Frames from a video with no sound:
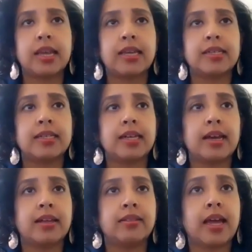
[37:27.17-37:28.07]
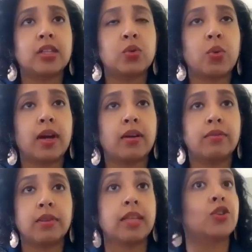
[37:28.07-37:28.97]
And that's
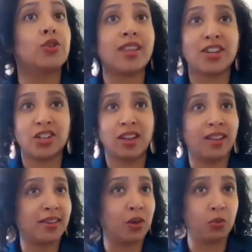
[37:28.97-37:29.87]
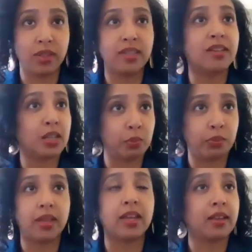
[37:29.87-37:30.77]
where intersectionality really does
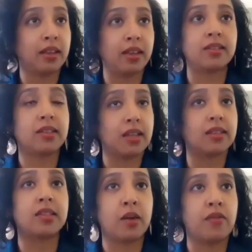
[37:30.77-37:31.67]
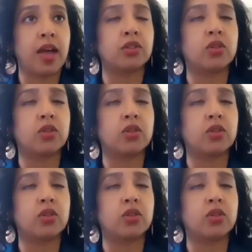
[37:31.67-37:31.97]
play itself out.